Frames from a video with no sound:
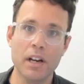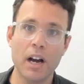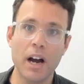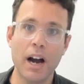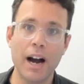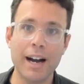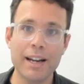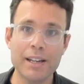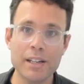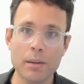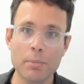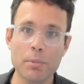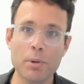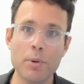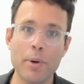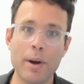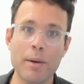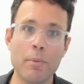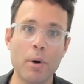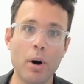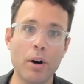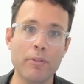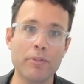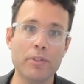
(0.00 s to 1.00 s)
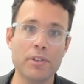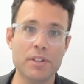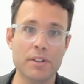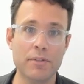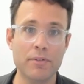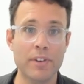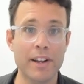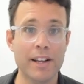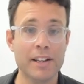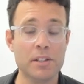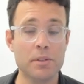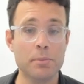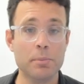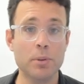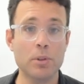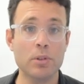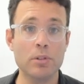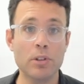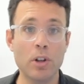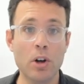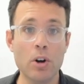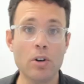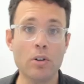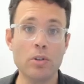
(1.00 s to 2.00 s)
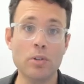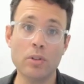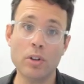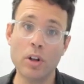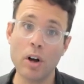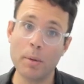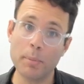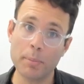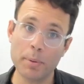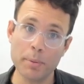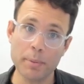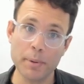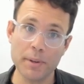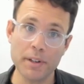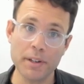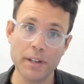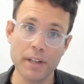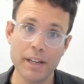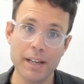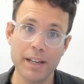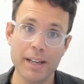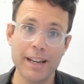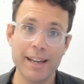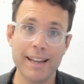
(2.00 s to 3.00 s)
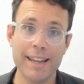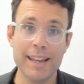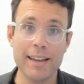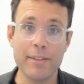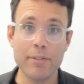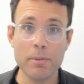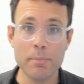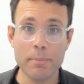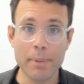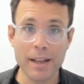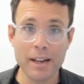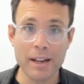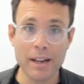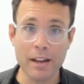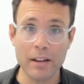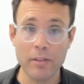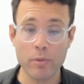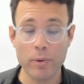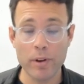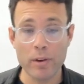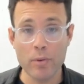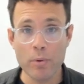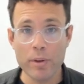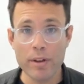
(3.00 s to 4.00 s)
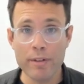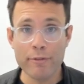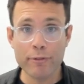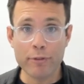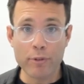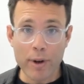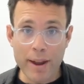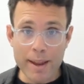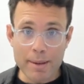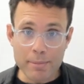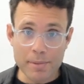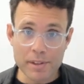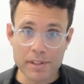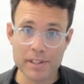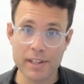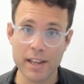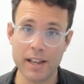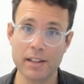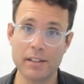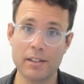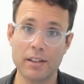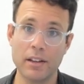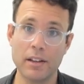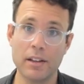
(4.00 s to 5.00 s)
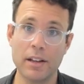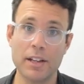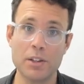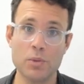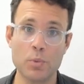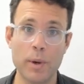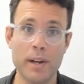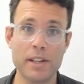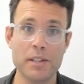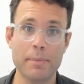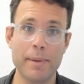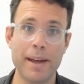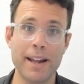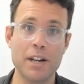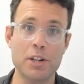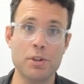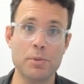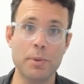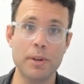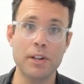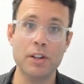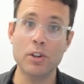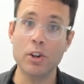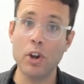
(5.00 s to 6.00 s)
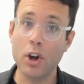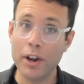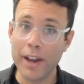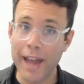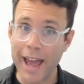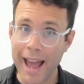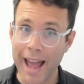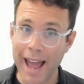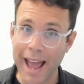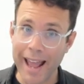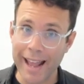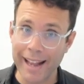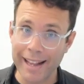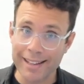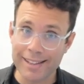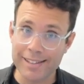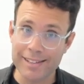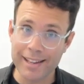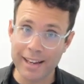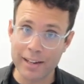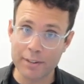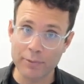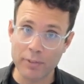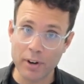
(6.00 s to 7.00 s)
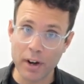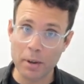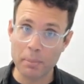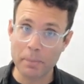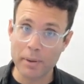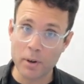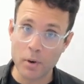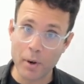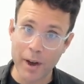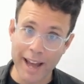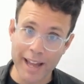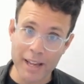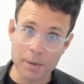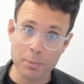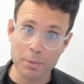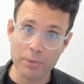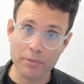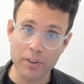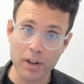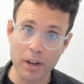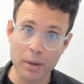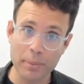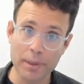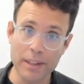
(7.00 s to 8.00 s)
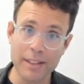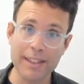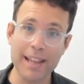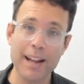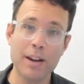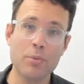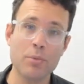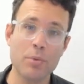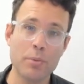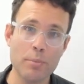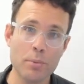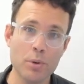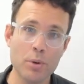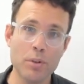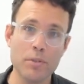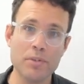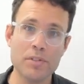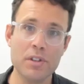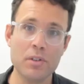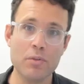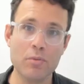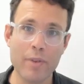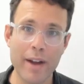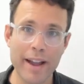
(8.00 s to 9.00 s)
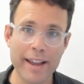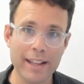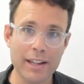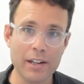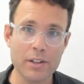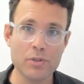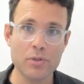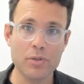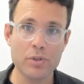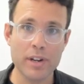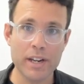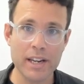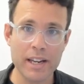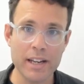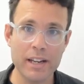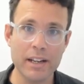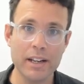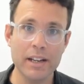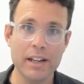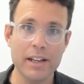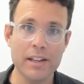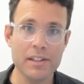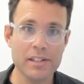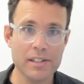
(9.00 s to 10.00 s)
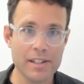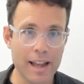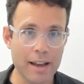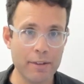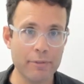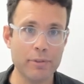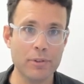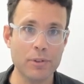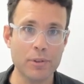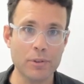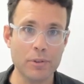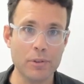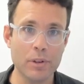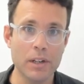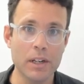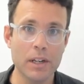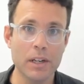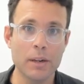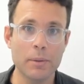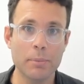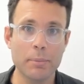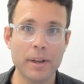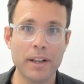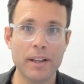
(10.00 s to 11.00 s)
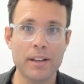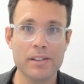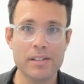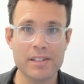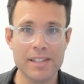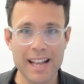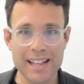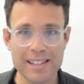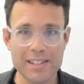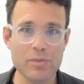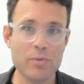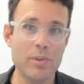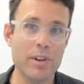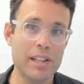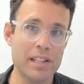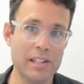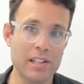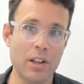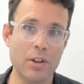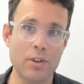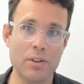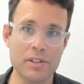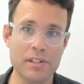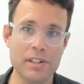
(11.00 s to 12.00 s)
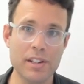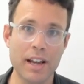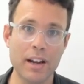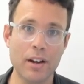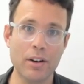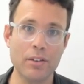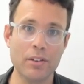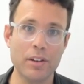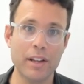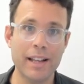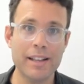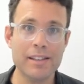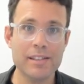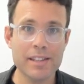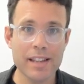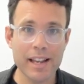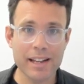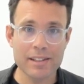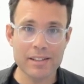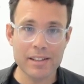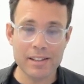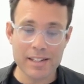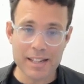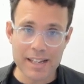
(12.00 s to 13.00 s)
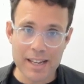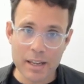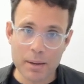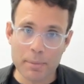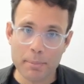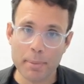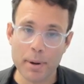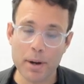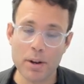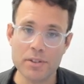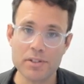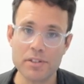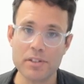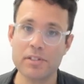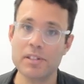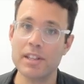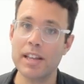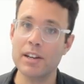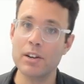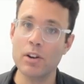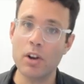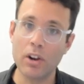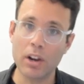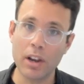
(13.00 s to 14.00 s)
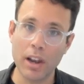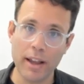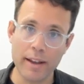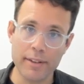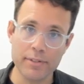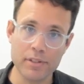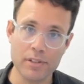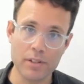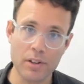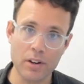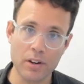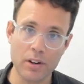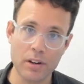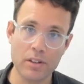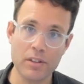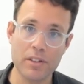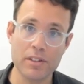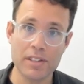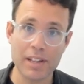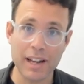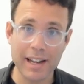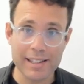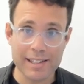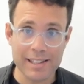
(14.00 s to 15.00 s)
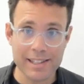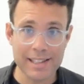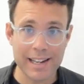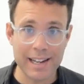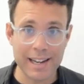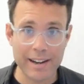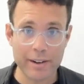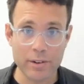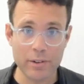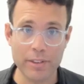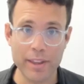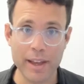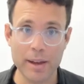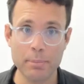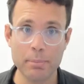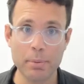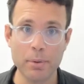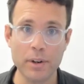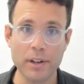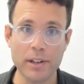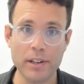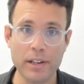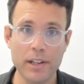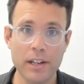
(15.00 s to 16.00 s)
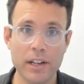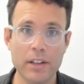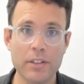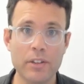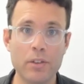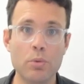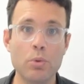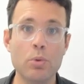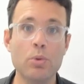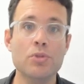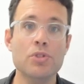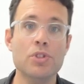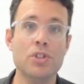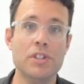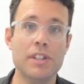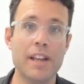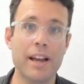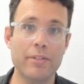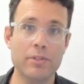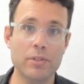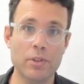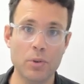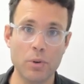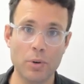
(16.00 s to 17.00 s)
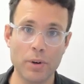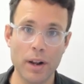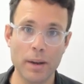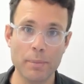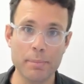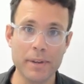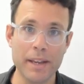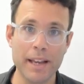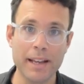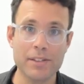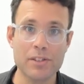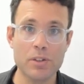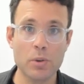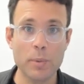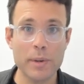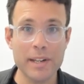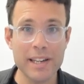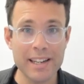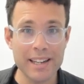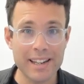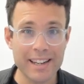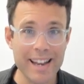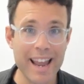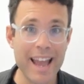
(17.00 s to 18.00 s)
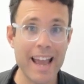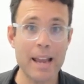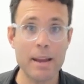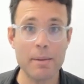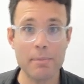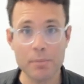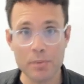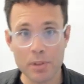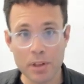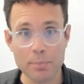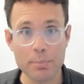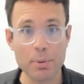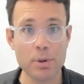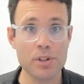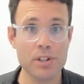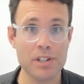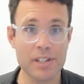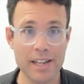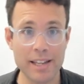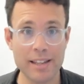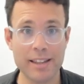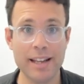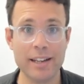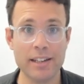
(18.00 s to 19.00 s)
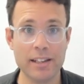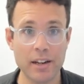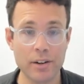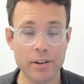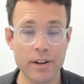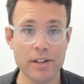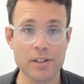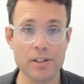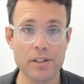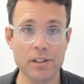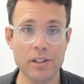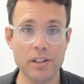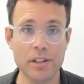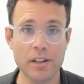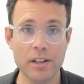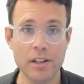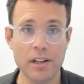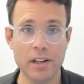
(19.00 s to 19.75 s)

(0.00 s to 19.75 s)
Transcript: IWM offers a flexible local complement. Even better, if we reframe the sector as waste management, not insect farming or animal farming, that removes the regulatory snafu because that's really slowed us down. Insects are decomposers, they're not livestock. The science is clear on that point. The rules just haven't caught up yet. So we need a name that pushes it in that direction.